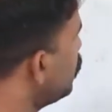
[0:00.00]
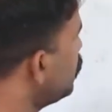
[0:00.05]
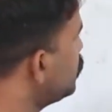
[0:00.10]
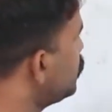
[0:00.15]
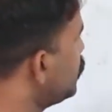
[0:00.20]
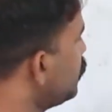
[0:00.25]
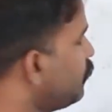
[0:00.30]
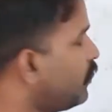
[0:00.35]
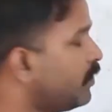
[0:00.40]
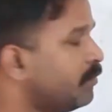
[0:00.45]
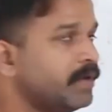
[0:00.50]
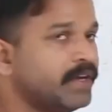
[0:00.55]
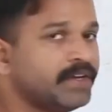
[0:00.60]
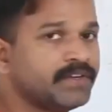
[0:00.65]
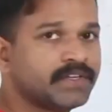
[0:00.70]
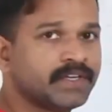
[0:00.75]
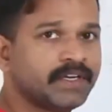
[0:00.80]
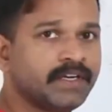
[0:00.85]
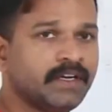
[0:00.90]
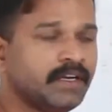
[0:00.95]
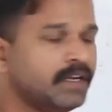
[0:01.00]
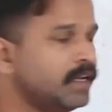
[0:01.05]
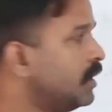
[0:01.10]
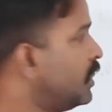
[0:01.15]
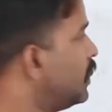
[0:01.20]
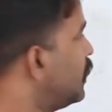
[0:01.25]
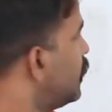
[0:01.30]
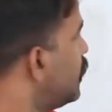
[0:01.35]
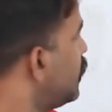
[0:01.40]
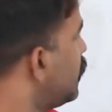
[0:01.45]
this information
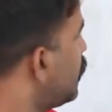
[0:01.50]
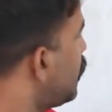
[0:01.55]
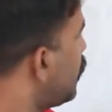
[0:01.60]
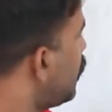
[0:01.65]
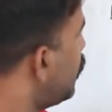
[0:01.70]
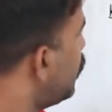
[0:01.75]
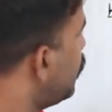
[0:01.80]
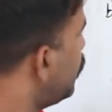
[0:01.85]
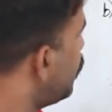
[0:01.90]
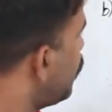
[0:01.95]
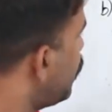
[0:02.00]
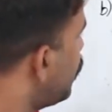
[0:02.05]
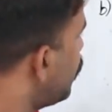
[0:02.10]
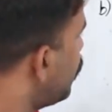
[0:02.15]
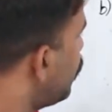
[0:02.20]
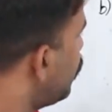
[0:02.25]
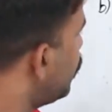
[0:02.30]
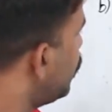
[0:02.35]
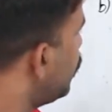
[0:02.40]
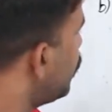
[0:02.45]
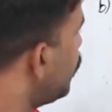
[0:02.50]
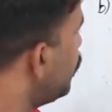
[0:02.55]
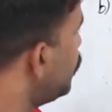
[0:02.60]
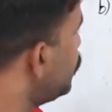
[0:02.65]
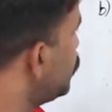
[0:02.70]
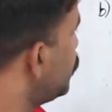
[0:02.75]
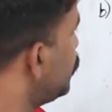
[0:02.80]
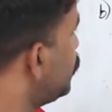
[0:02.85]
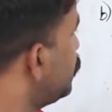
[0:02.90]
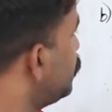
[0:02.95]
and uh, in
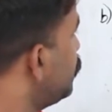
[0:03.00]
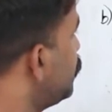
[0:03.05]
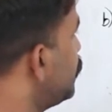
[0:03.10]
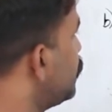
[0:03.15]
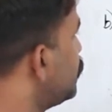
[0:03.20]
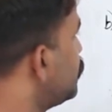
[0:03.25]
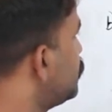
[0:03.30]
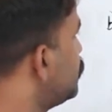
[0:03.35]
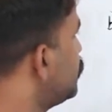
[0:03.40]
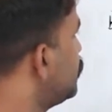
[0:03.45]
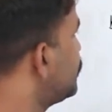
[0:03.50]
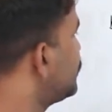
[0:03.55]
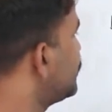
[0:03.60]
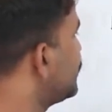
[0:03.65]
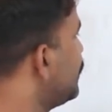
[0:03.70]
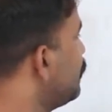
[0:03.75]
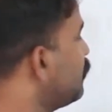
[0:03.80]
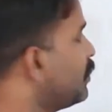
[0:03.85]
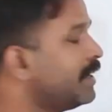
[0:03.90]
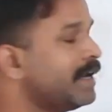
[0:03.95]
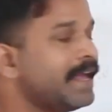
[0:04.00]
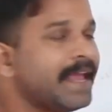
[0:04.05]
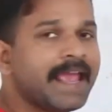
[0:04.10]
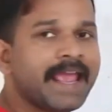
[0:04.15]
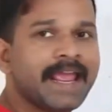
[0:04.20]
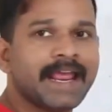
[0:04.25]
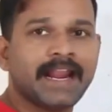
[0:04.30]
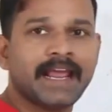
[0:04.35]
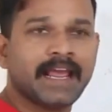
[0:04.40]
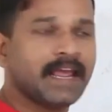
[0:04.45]
addition to this, it's given
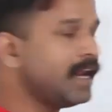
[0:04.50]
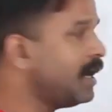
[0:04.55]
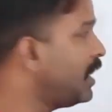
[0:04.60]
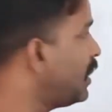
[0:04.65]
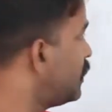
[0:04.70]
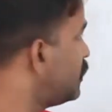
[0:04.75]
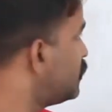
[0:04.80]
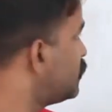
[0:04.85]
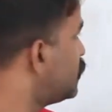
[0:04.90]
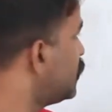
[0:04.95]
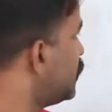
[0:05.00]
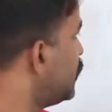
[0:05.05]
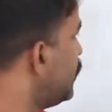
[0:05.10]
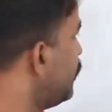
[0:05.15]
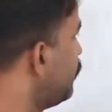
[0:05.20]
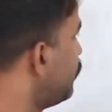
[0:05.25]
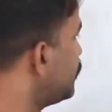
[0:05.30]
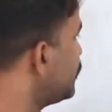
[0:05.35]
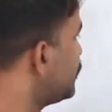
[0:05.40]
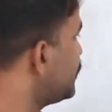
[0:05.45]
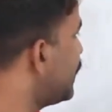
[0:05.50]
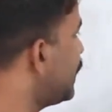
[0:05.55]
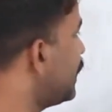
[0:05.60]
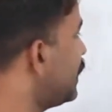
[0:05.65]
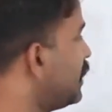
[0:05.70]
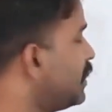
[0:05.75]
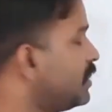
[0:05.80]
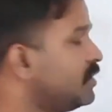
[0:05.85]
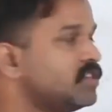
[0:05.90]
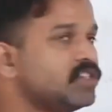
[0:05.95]
A, L and C, events
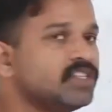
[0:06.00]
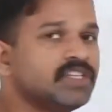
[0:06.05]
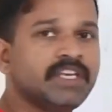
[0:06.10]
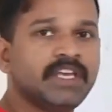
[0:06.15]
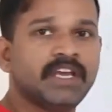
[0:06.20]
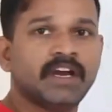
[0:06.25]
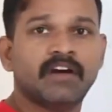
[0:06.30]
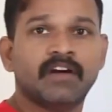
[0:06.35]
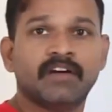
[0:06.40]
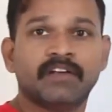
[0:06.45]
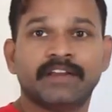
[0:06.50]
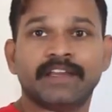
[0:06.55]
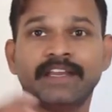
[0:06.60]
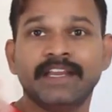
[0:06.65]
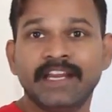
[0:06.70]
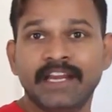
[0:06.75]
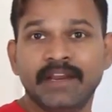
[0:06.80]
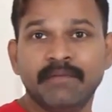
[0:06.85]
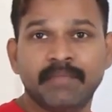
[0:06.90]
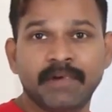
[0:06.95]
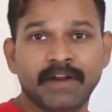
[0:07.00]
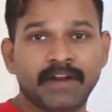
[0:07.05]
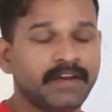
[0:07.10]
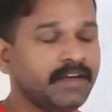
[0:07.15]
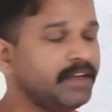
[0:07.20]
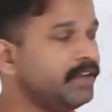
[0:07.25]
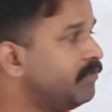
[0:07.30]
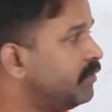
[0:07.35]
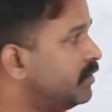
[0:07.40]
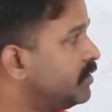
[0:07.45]
L and C are independent
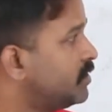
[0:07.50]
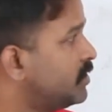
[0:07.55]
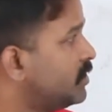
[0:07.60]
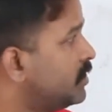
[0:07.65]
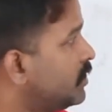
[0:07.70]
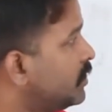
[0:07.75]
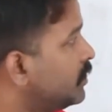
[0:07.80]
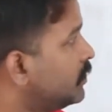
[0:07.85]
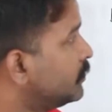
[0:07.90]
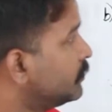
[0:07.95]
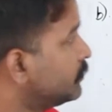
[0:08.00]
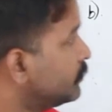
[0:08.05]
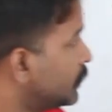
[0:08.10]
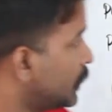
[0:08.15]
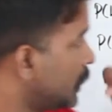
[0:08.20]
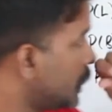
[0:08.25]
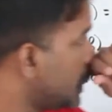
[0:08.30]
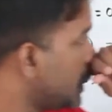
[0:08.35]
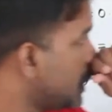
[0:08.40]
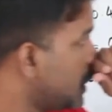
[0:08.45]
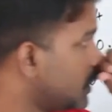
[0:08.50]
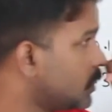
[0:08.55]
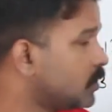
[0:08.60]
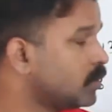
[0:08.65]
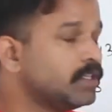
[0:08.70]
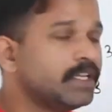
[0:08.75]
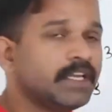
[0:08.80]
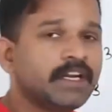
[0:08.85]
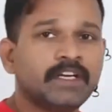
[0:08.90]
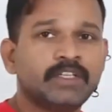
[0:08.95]
events.
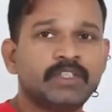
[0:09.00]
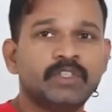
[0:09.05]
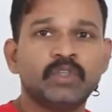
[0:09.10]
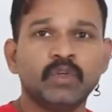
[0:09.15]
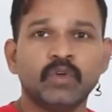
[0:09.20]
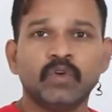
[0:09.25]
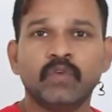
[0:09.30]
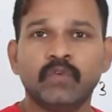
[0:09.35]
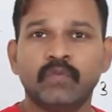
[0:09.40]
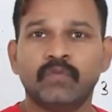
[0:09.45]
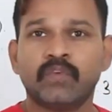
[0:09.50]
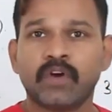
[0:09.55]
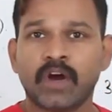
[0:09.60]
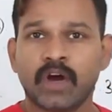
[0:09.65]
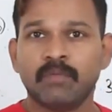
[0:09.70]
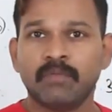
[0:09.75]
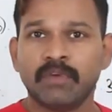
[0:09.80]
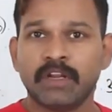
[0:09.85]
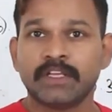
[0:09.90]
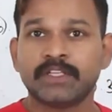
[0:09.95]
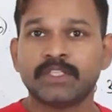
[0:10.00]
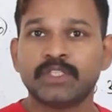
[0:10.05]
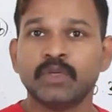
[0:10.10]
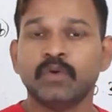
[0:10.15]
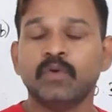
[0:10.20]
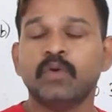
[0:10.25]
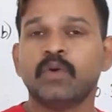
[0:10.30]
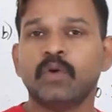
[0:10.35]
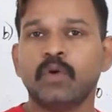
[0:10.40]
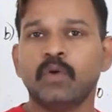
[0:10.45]
So there are two formulas,
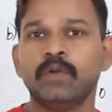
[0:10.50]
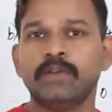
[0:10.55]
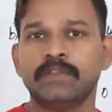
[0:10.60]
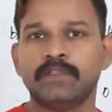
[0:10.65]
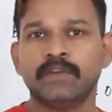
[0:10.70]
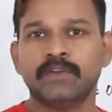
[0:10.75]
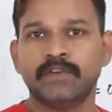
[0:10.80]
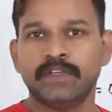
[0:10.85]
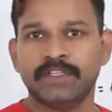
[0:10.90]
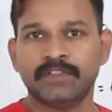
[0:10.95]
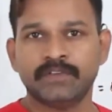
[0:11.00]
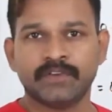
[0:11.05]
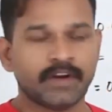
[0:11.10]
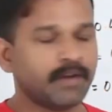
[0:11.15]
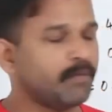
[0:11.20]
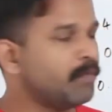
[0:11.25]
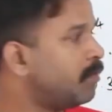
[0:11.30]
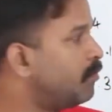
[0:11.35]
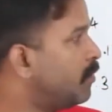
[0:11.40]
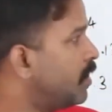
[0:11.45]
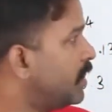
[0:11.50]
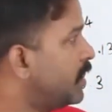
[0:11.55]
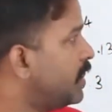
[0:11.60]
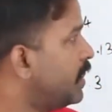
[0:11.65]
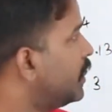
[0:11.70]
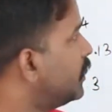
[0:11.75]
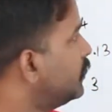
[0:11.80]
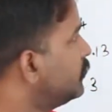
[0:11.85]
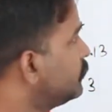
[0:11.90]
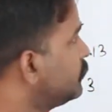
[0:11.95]
two rules you need to remember
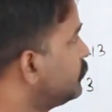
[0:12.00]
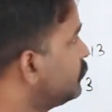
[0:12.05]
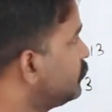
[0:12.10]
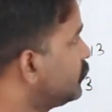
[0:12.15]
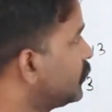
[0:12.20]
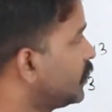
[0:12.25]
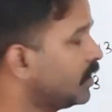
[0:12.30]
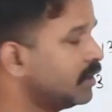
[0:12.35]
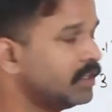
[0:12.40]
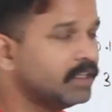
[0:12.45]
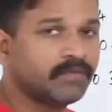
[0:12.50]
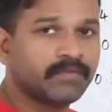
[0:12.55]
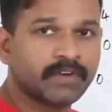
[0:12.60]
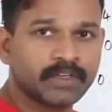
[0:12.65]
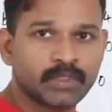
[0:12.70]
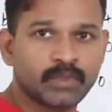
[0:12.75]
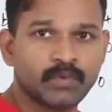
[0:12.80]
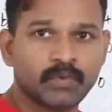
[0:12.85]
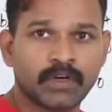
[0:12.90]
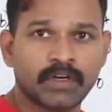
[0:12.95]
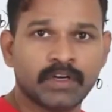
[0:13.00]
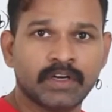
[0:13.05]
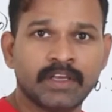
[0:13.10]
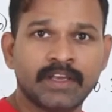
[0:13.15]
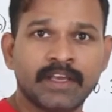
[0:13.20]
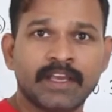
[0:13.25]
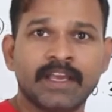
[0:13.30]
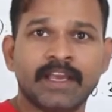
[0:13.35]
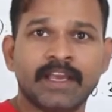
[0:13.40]
here. The first one,